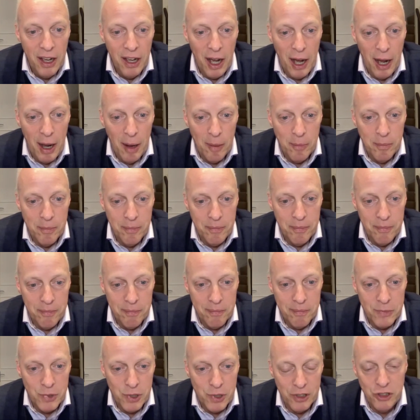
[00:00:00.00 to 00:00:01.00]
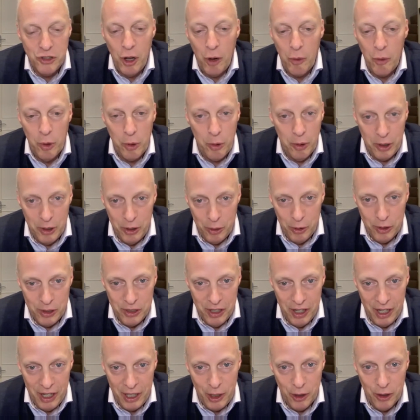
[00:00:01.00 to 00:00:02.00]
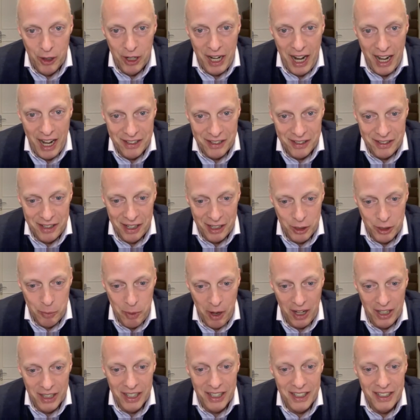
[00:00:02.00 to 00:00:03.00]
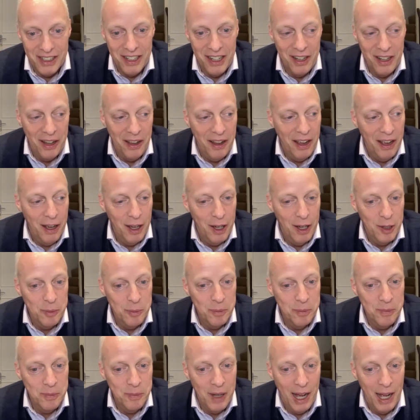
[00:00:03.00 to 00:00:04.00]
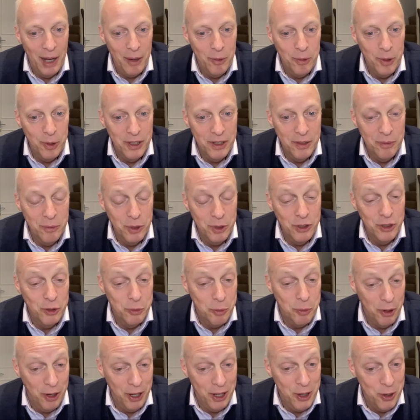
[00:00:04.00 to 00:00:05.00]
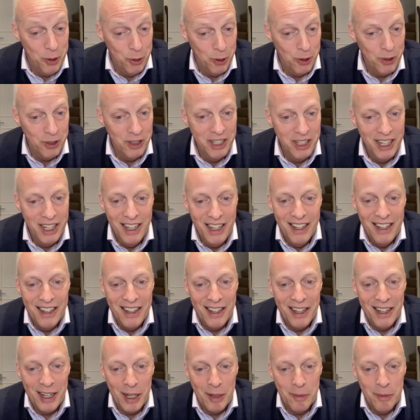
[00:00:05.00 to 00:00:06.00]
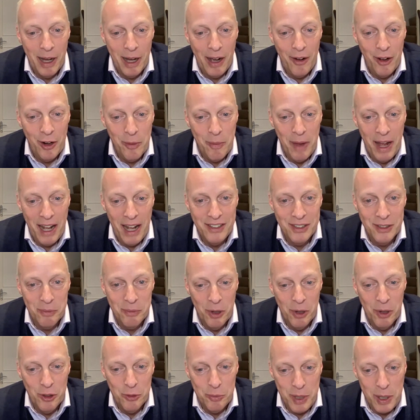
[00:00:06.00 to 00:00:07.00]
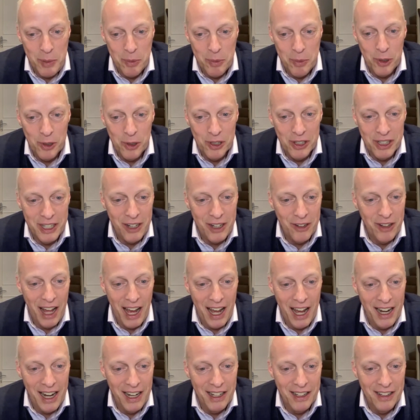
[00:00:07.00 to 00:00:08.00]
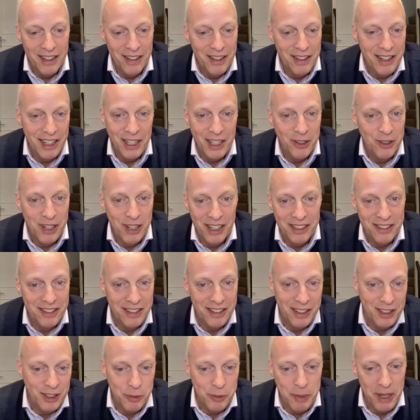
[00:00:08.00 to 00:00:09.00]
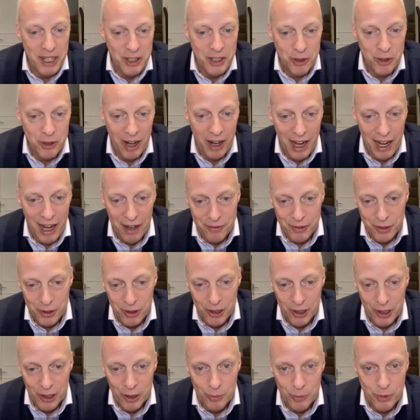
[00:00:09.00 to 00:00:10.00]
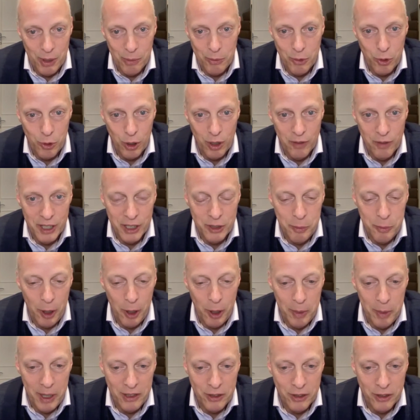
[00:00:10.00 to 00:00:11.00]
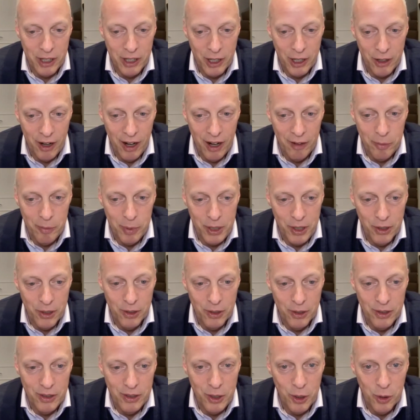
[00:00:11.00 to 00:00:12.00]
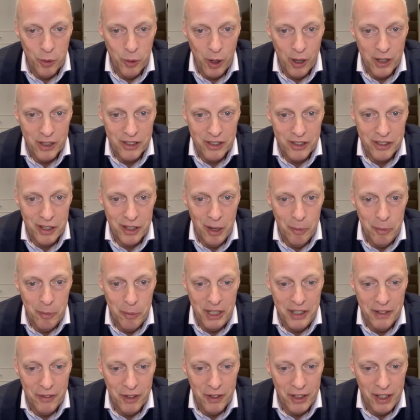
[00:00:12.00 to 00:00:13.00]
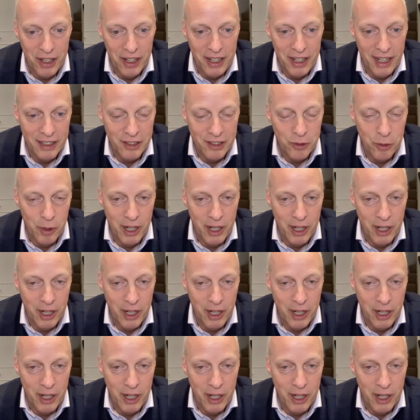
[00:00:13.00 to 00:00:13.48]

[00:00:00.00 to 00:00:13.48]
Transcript: Um, so let's start with what you're doing today. You're a NASA test pilot. Um, I would, which is pretty cool. Um, I would imagine most people hear that and think you're testing spacecraft or some sort of experimental aircraft, but your your work's a bit different than that.